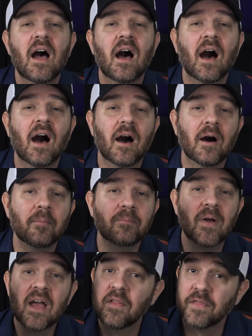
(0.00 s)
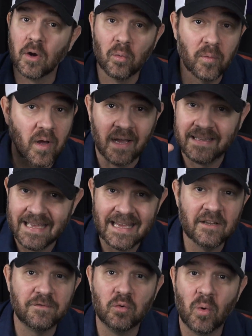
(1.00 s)
There
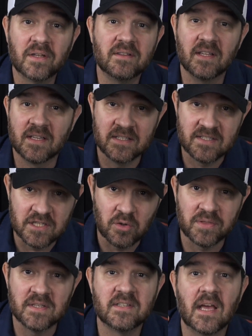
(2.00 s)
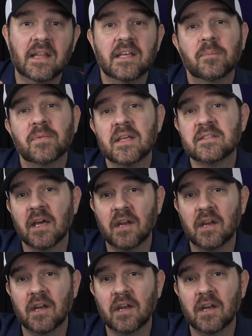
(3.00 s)
again, if you want to continue with these daily updates,